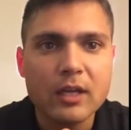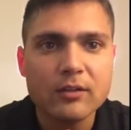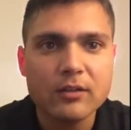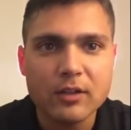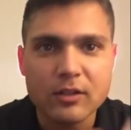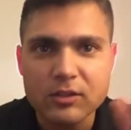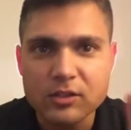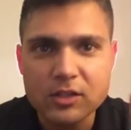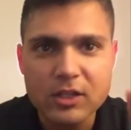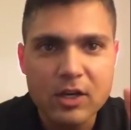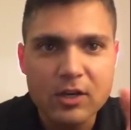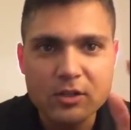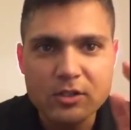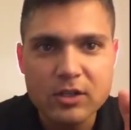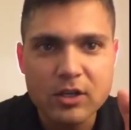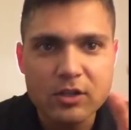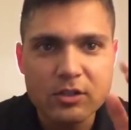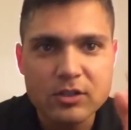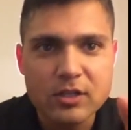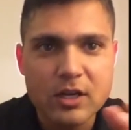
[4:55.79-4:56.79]
yeah, share,
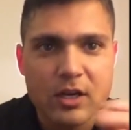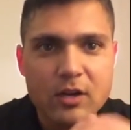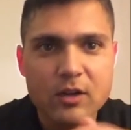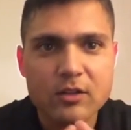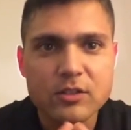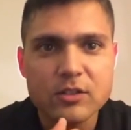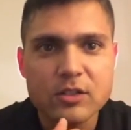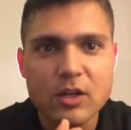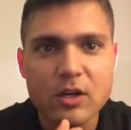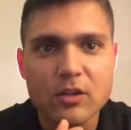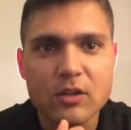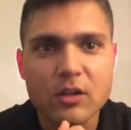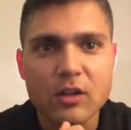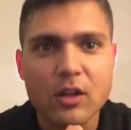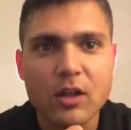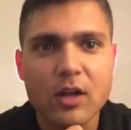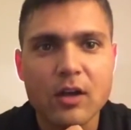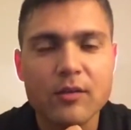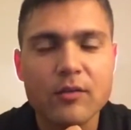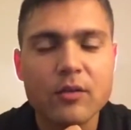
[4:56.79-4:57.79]
share, share, share the
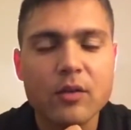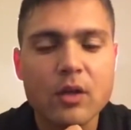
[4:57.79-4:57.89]
love.